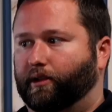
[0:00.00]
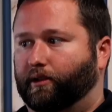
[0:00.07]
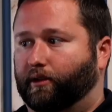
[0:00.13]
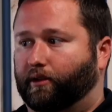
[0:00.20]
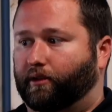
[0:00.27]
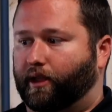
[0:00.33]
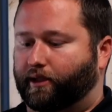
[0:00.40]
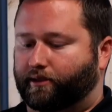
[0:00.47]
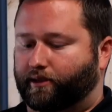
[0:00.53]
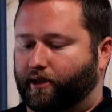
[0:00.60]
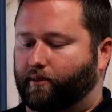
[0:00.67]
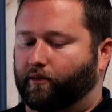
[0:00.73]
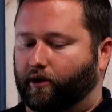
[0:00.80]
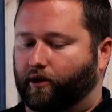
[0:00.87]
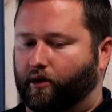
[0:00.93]
that
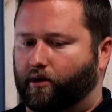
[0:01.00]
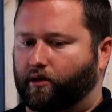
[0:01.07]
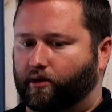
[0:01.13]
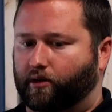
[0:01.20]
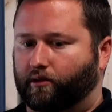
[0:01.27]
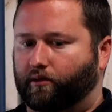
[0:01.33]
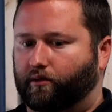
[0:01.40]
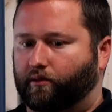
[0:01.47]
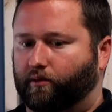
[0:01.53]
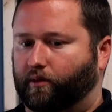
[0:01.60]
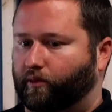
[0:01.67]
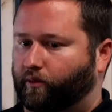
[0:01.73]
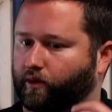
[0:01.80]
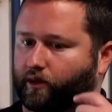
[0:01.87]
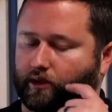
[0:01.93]
same regard,
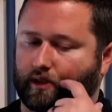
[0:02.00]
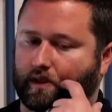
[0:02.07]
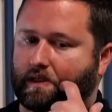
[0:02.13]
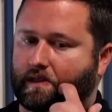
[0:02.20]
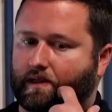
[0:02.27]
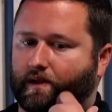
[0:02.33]
when we